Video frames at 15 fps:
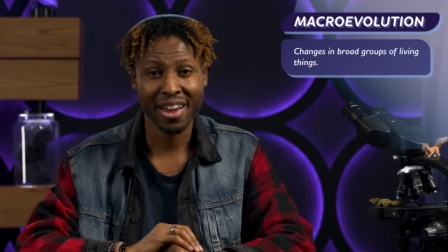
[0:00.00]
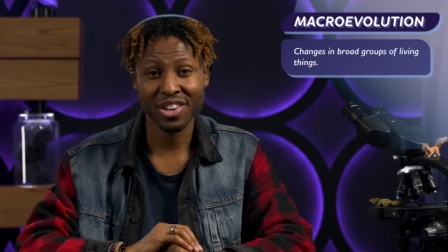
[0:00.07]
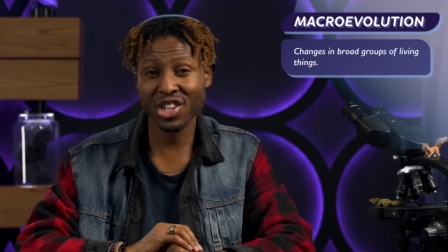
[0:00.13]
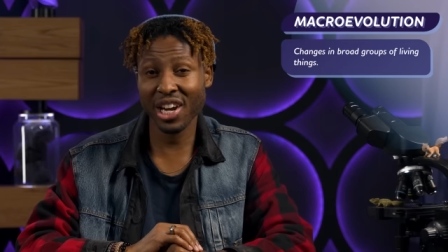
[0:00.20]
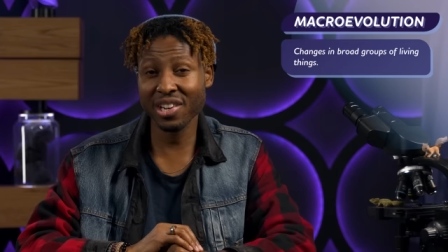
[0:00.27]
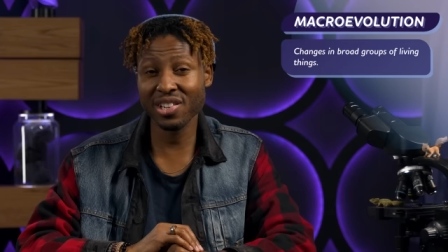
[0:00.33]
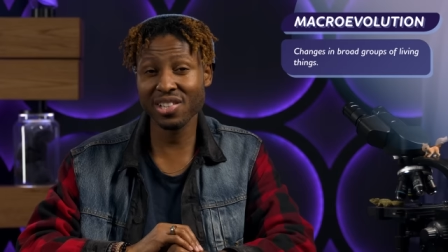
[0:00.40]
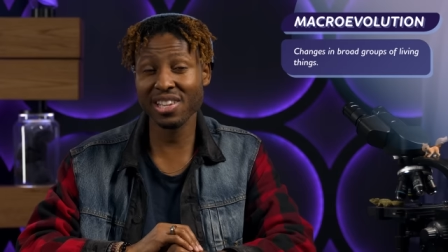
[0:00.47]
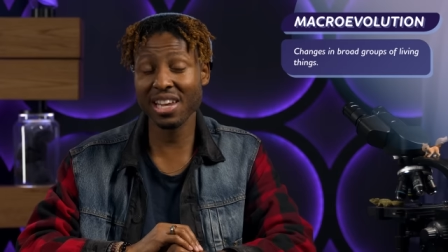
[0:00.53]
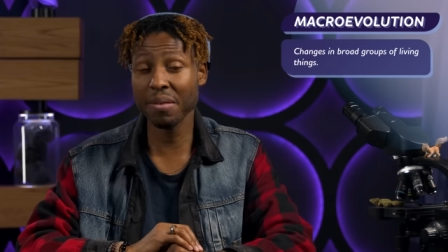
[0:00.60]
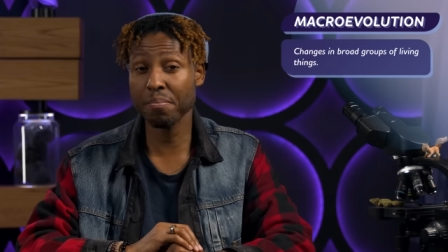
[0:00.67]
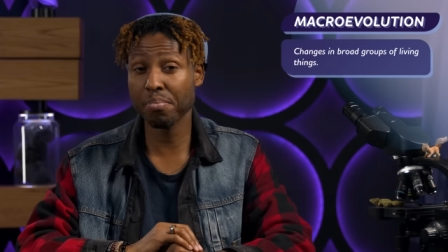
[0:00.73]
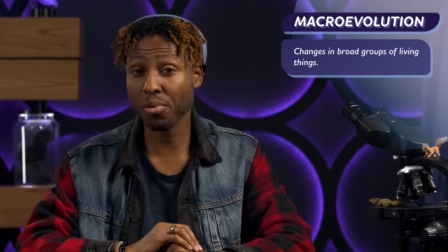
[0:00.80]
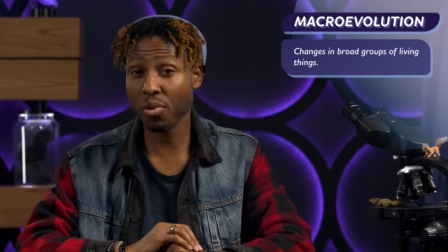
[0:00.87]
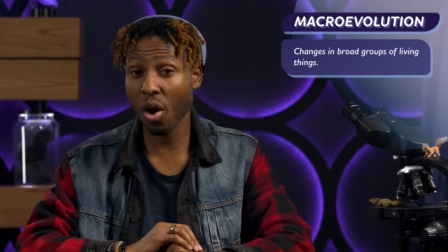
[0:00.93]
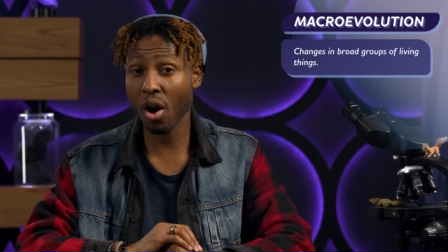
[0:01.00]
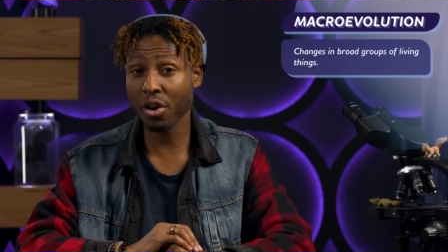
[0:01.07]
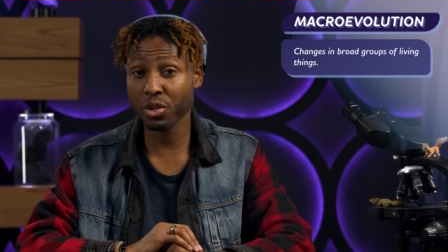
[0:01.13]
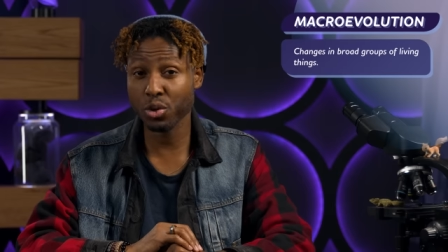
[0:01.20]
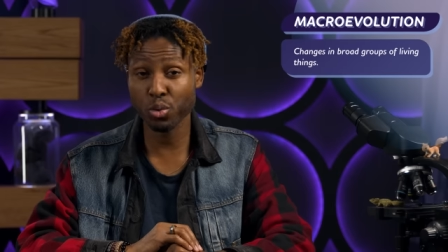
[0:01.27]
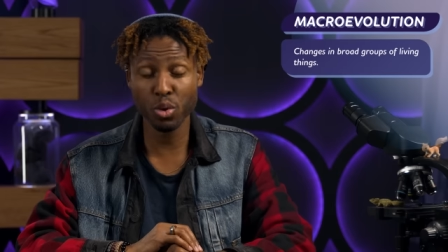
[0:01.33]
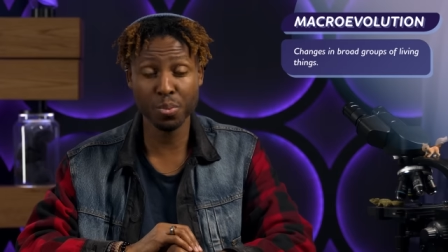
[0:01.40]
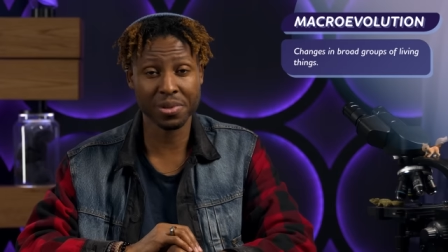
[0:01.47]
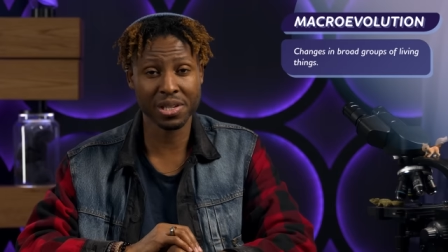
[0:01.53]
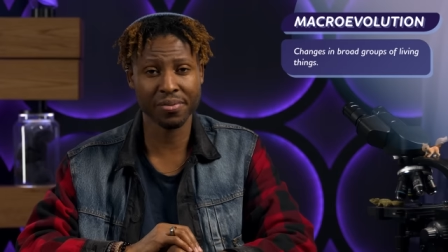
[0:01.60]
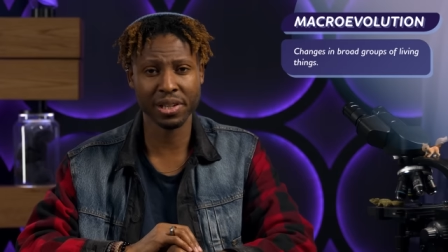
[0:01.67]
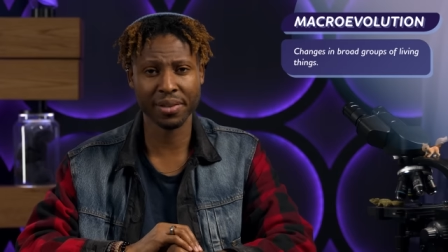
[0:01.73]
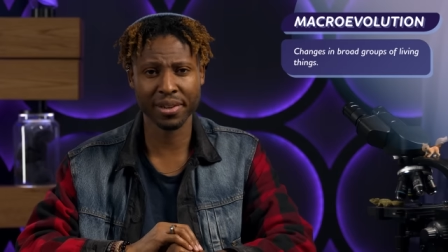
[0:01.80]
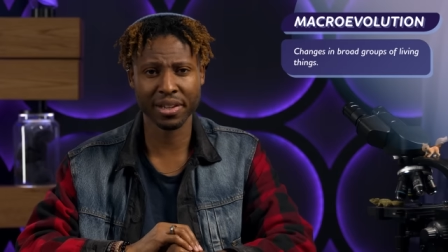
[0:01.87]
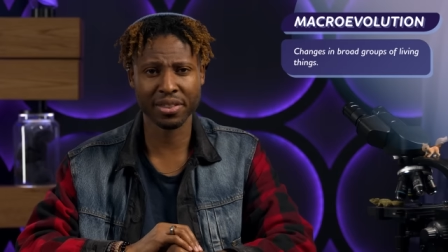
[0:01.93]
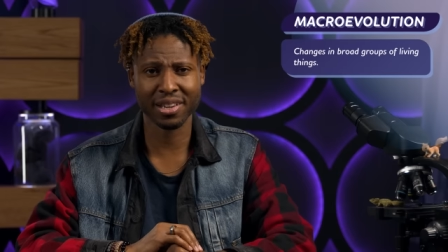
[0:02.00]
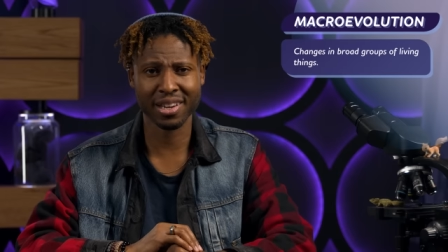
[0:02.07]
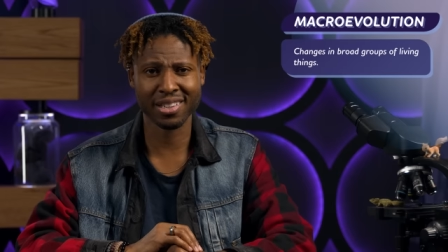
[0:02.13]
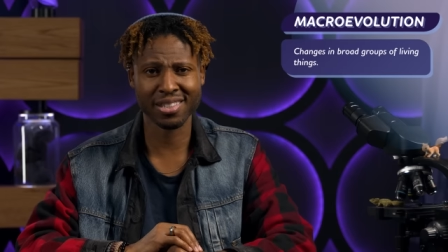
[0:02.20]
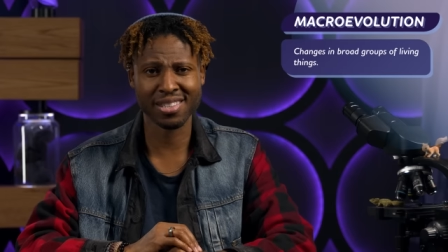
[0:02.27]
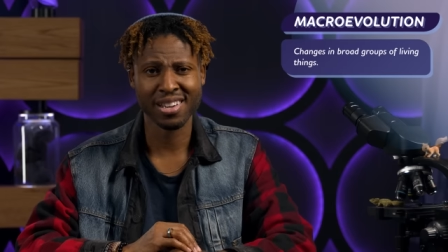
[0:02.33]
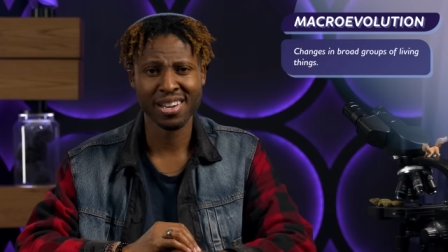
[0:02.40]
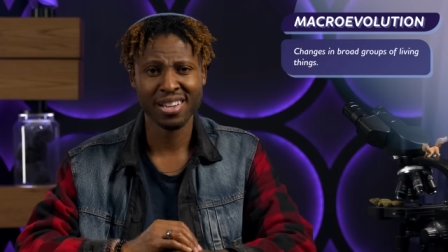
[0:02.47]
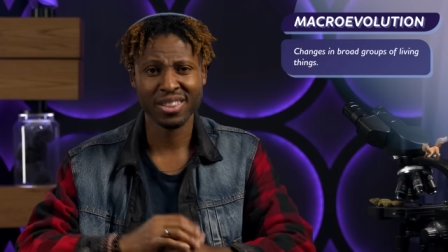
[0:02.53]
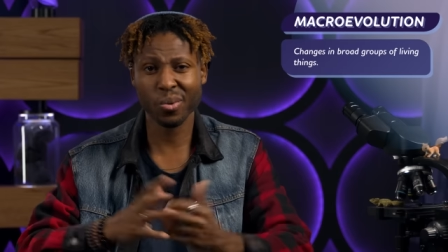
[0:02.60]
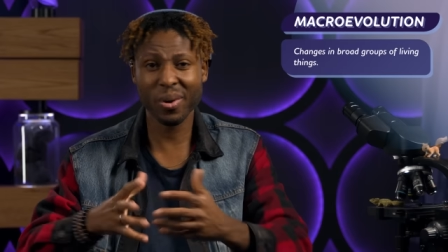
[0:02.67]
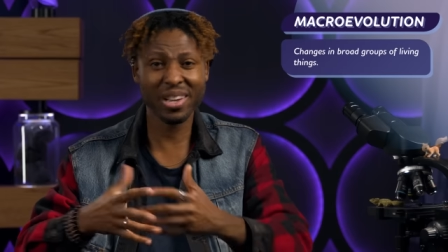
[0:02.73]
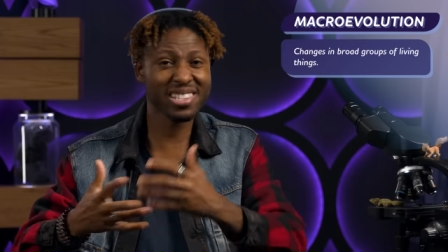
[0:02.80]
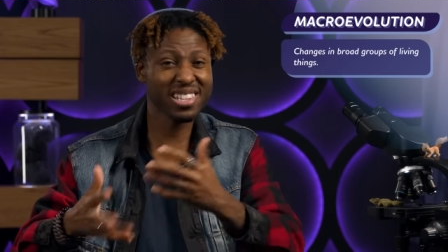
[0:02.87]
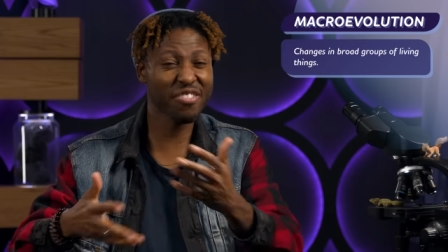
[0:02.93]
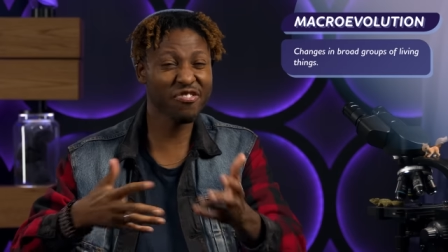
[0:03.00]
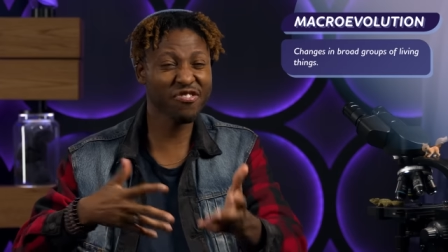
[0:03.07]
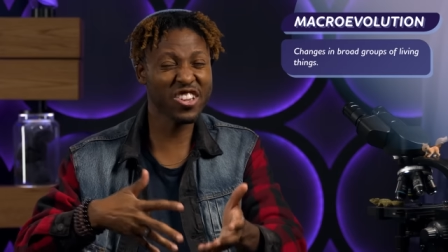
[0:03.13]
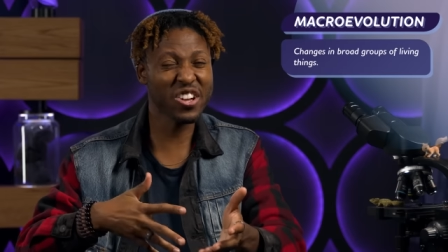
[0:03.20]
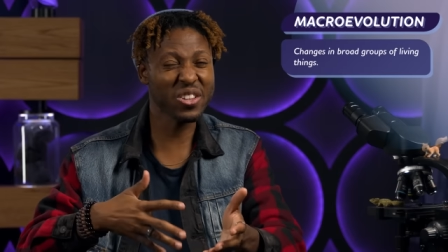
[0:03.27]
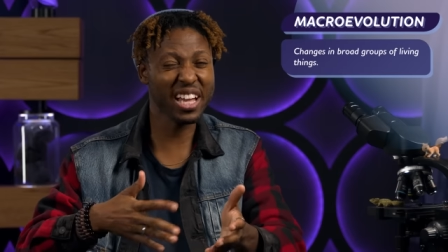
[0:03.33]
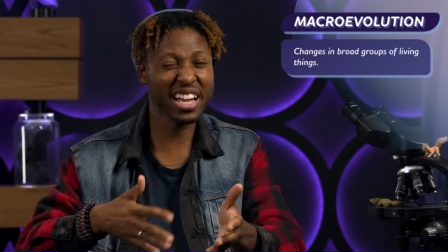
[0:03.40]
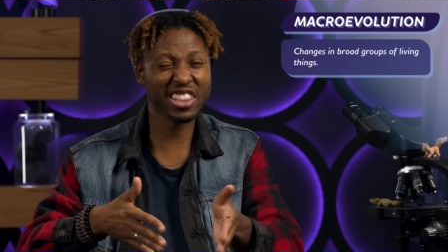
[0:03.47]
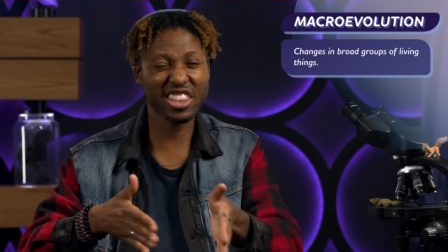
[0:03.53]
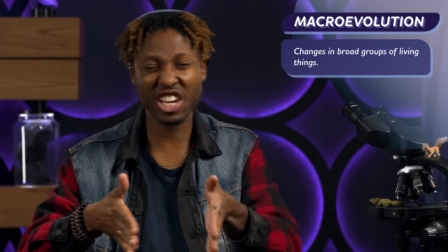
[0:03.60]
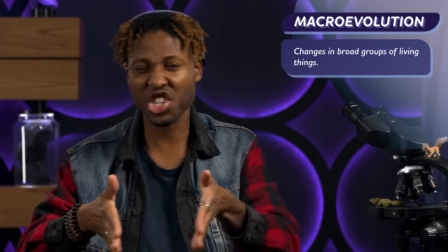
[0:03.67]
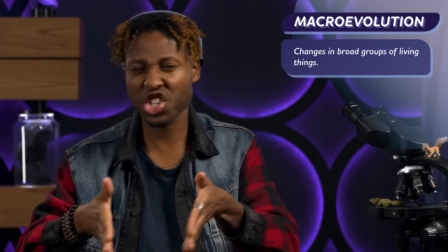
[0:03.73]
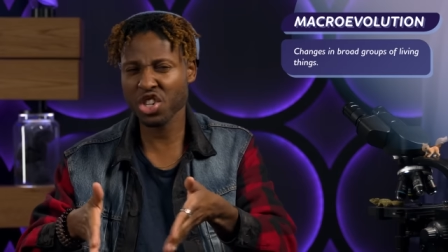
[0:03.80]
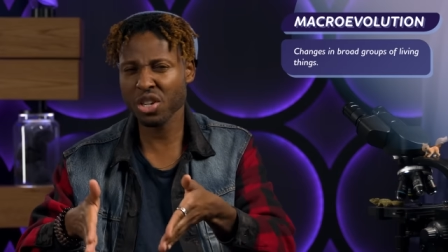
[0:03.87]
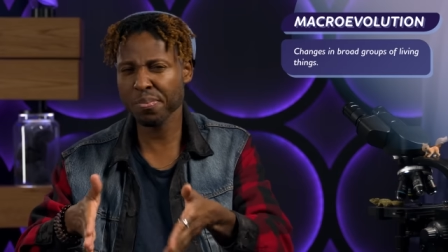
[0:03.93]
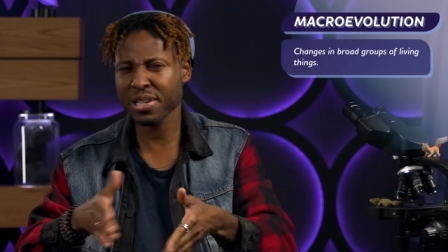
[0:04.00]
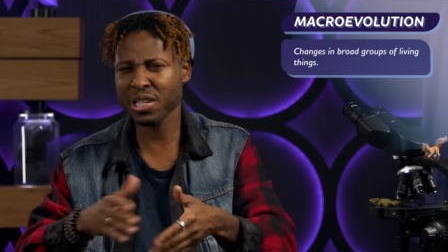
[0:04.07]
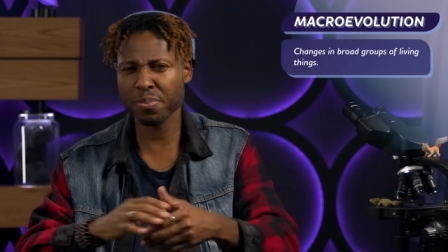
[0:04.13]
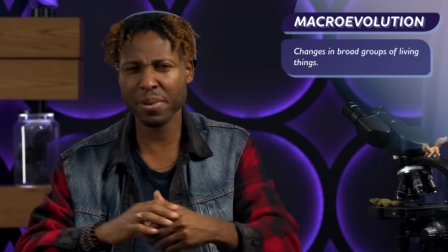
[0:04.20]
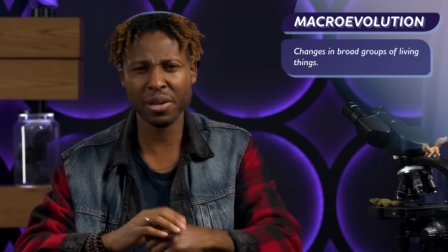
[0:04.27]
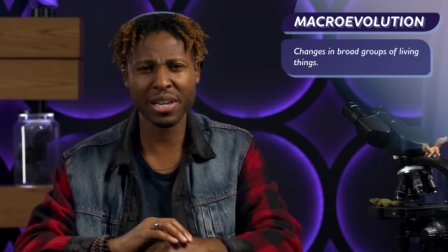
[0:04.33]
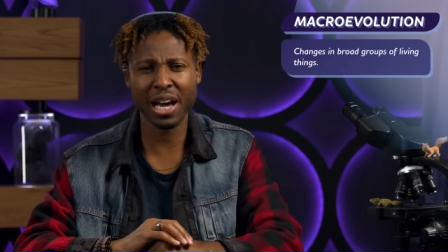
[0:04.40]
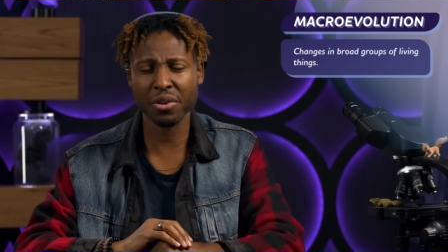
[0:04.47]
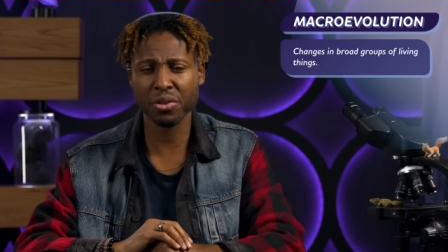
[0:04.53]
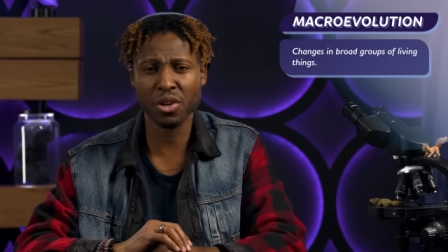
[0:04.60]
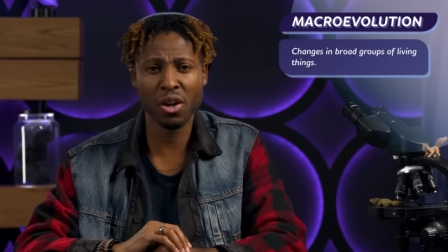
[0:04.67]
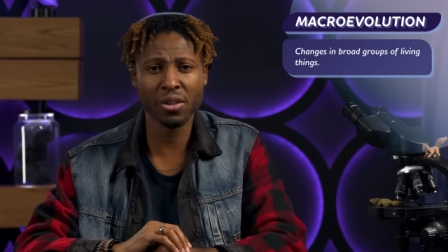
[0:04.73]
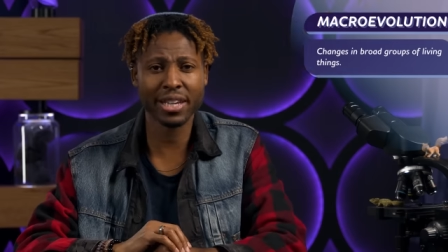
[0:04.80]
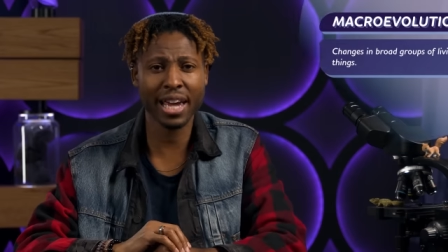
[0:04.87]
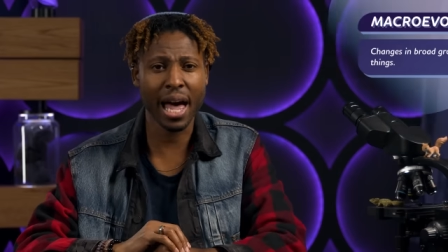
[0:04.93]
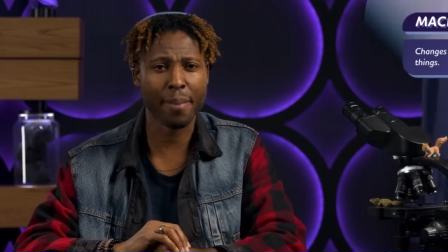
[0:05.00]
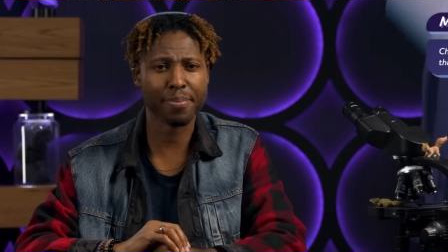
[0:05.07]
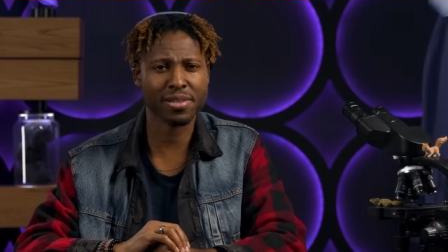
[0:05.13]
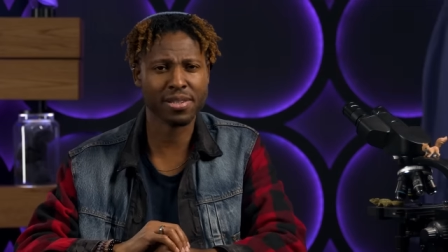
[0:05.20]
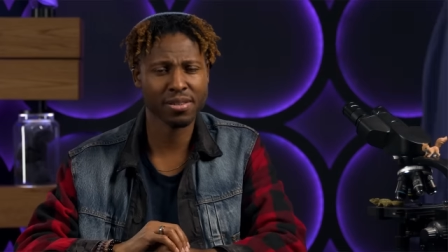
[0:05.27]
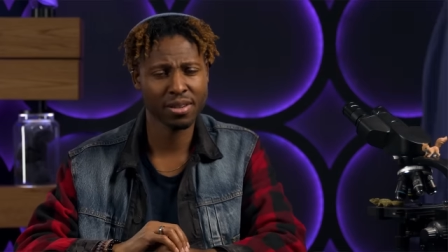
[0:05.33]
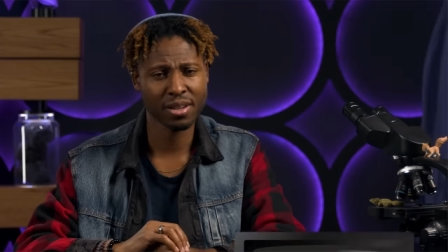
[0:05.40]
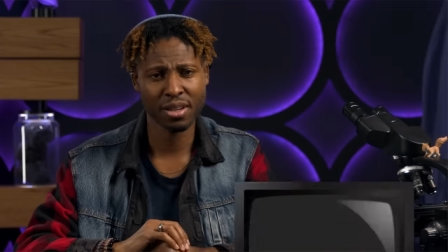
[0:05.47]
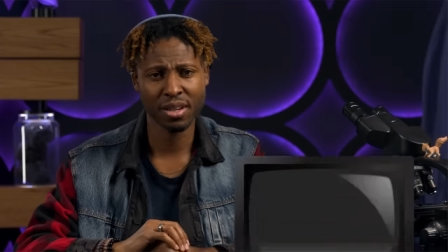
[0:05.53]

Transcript: Changes in broad groups of living things, the ones that feel like they should be spelled out in all caps.